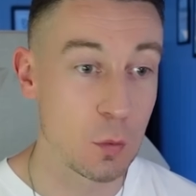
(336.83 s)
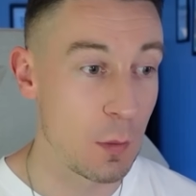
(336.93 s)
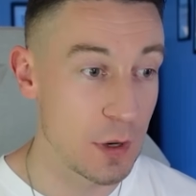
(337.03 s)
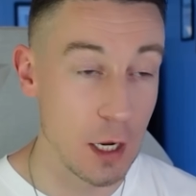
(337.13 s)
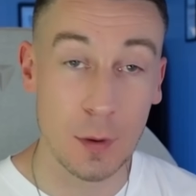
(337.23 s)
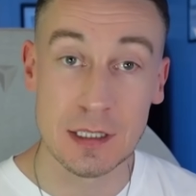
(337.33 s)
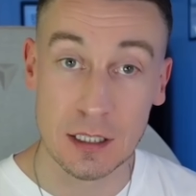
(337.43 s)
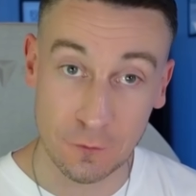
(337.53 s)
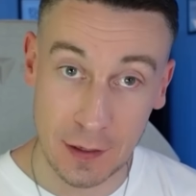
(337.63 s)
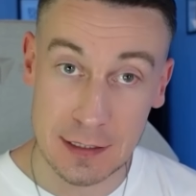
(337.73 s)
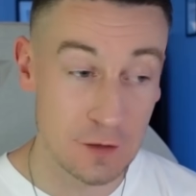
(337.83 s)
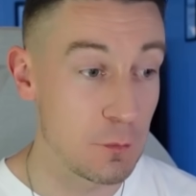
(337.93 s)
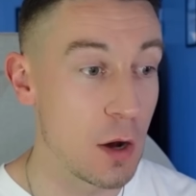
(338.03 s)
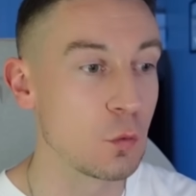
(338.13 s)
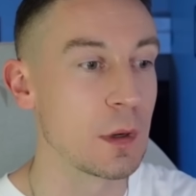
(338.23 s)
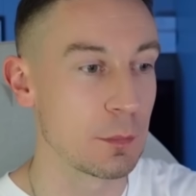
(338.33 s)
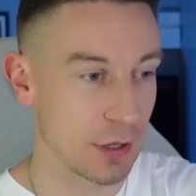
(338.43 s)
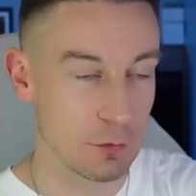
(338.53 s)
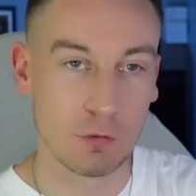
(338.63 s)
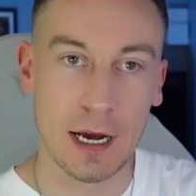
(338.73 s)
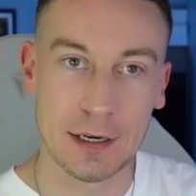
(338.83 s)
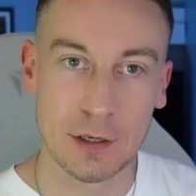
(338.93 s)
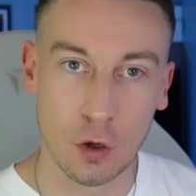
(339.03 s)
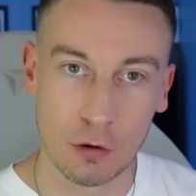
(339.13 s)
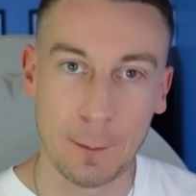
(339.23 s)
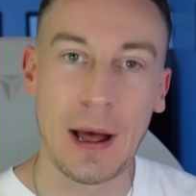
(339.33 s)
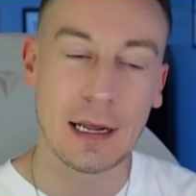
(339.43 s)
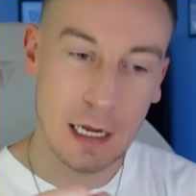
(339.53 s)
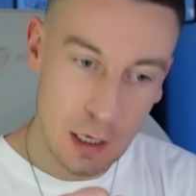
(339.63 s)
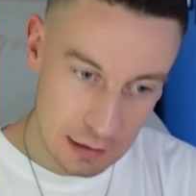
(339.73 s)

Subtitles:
So when we go into defensive mode, we bring Ryan Aït-Nouri back,